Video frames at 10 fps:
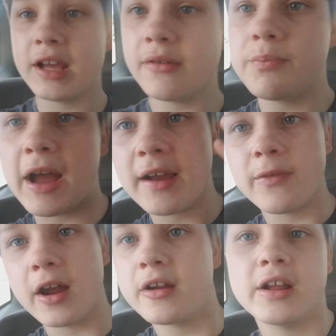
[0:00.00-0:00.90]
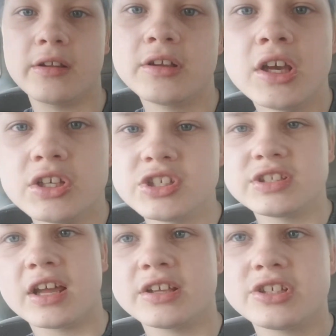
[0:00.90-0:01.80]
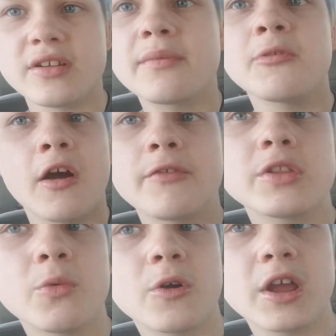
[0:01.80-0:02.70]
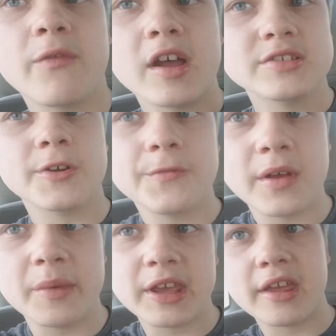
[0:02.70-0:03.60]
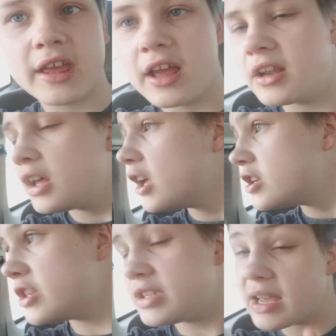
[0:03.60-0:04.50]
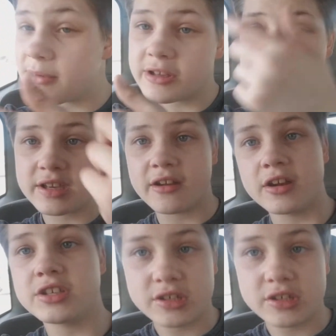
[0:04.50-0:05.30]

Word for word: It backfired and she said she left me off with the warning. If I started filming again, she'd take me to security, she'd